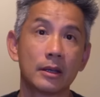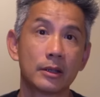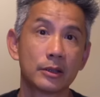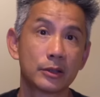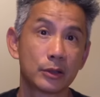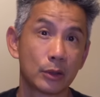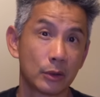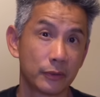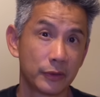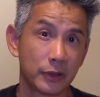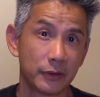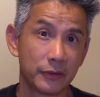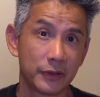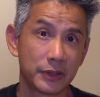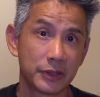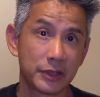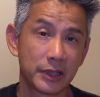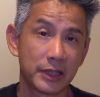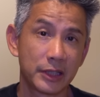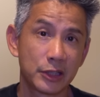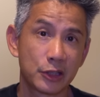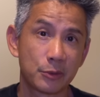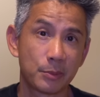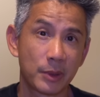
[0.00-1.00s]
So if you're
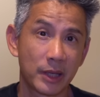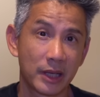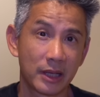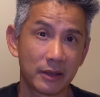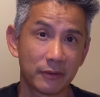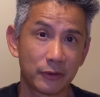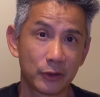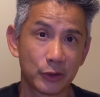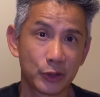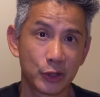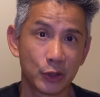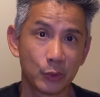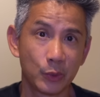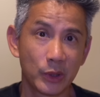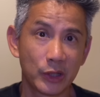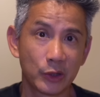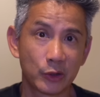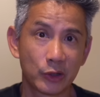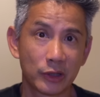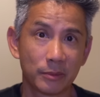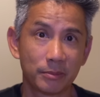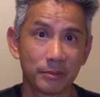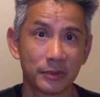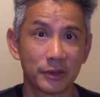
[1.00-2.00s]
visiting Japan for a 2-week
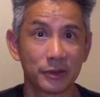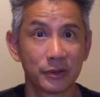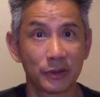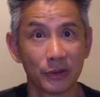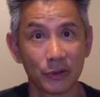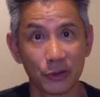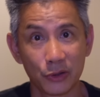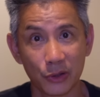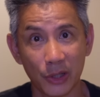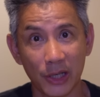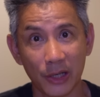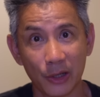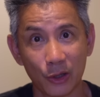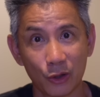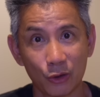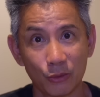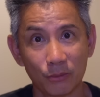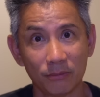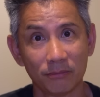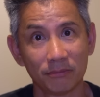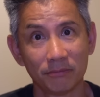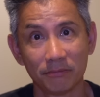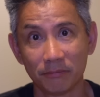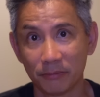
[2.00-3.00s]
trip, as soon as you get
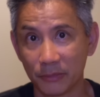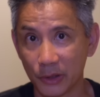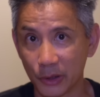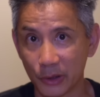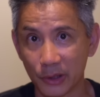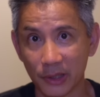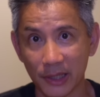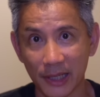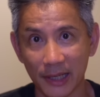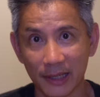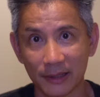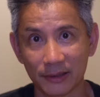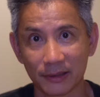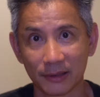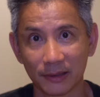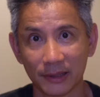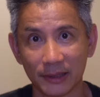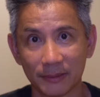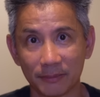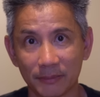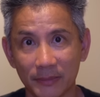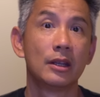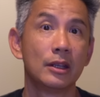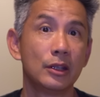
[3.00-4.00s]
home, you can cancel
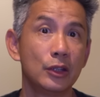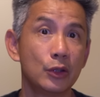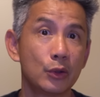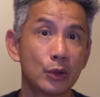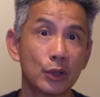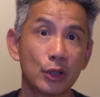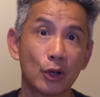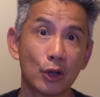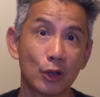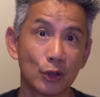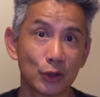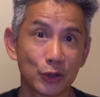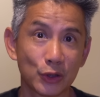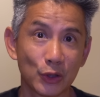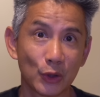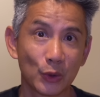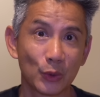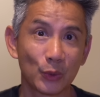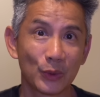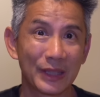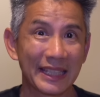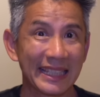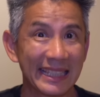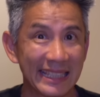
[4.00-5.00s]
it. You can
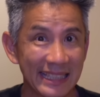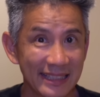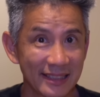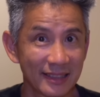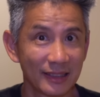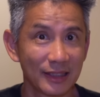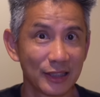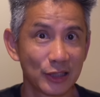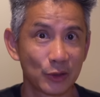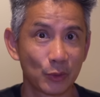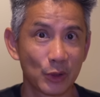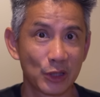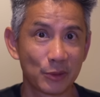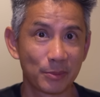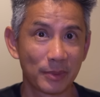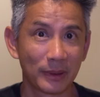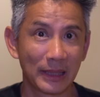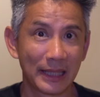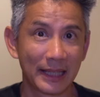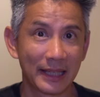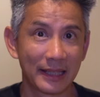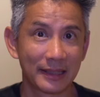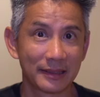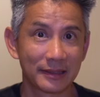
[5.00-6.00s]
also easily switch
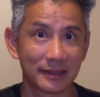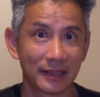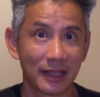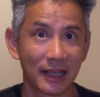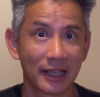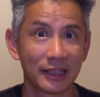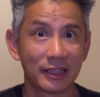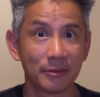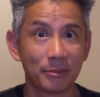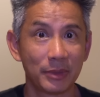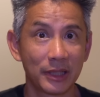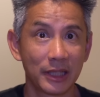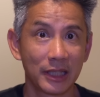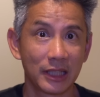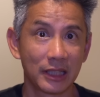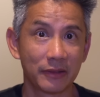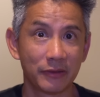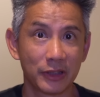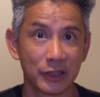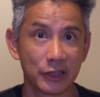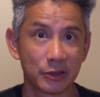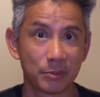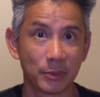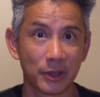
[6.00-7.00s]
plans at the beginning
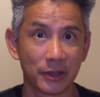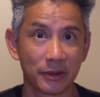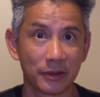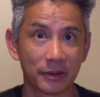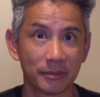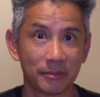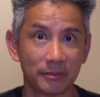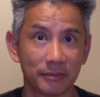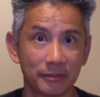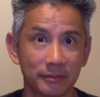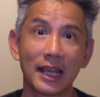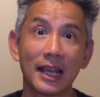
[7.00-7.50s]
of each month.